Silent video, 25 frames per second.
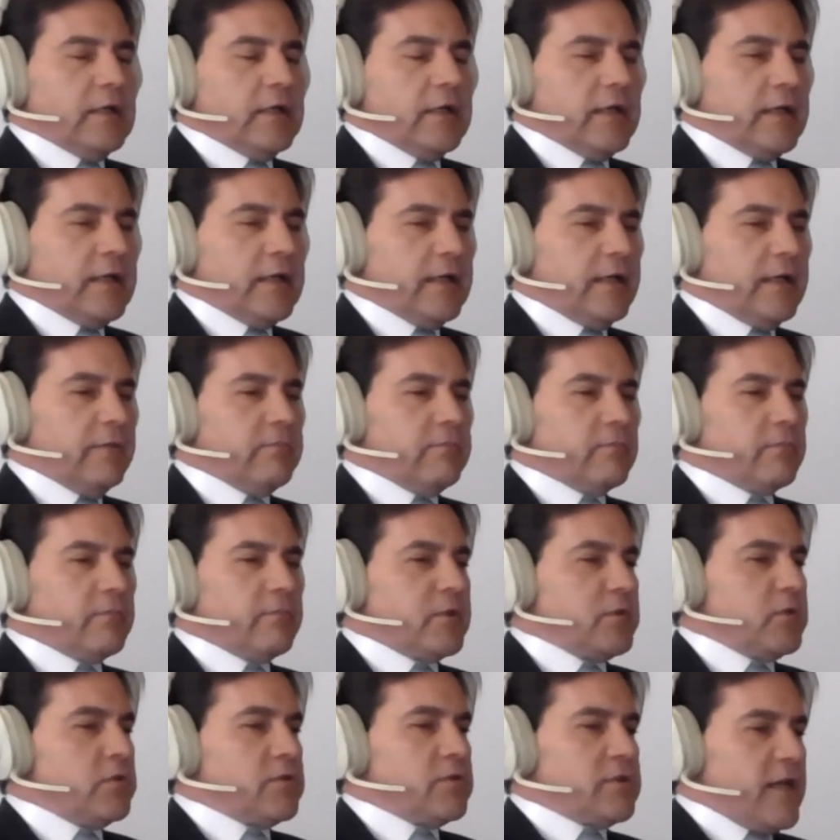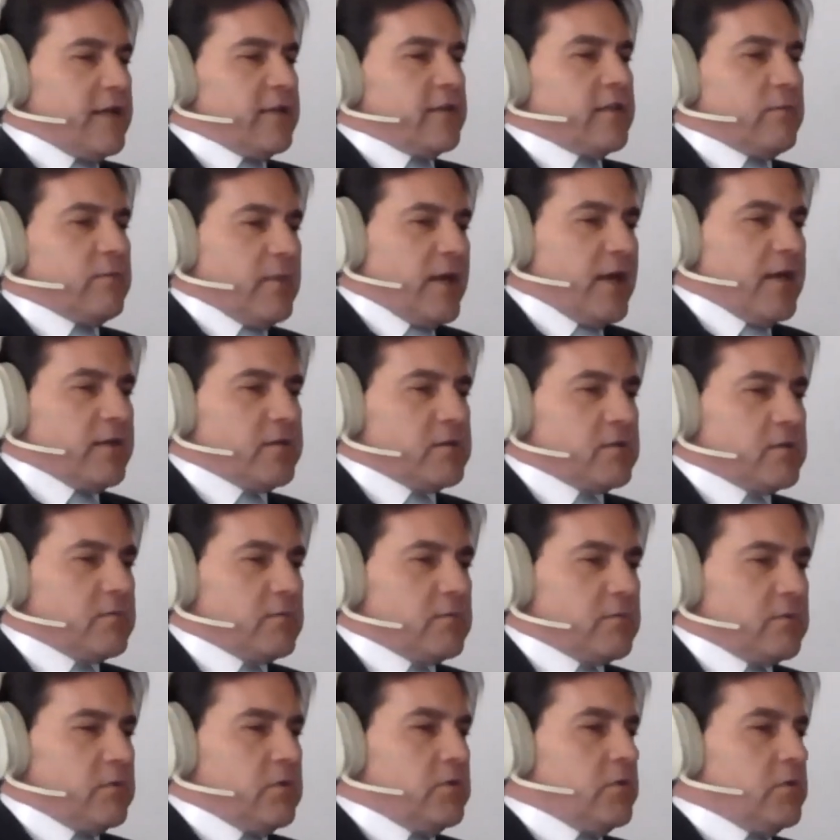But you take them out,
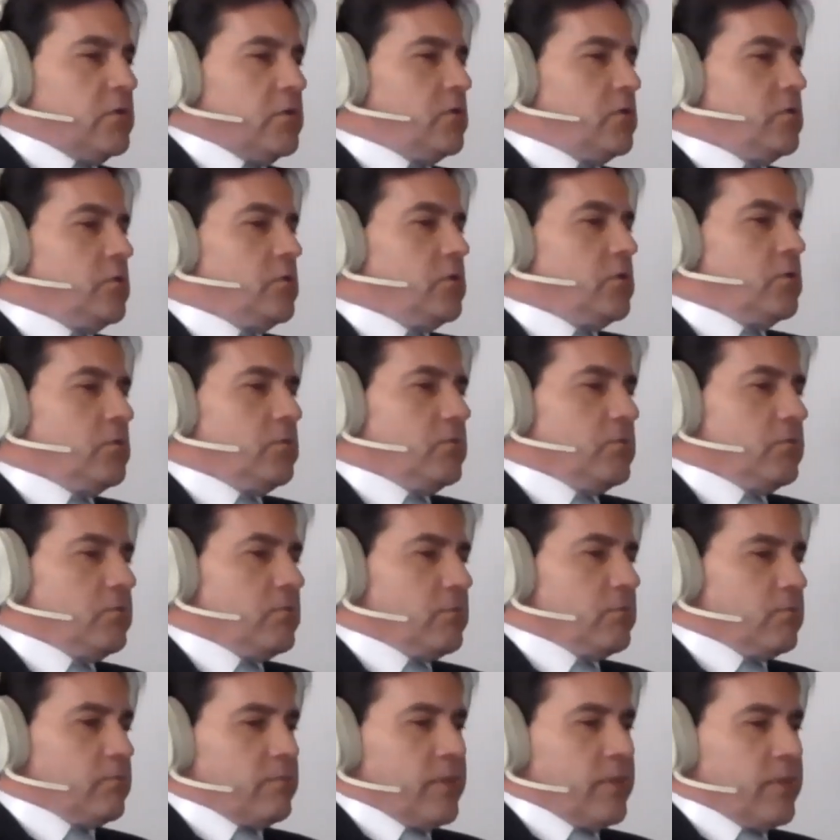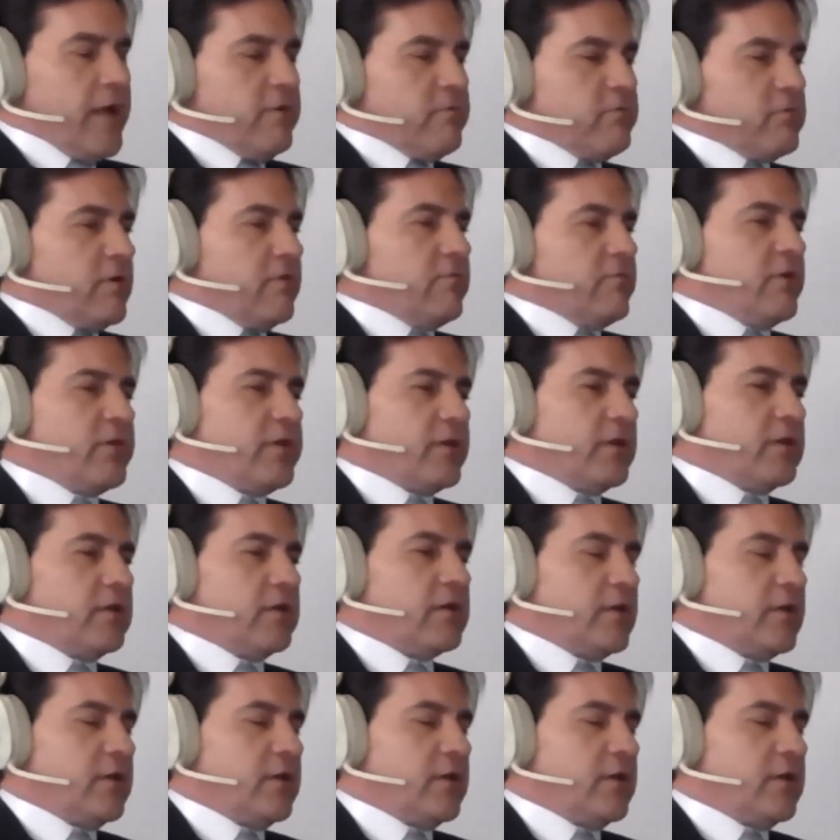you pay for everything.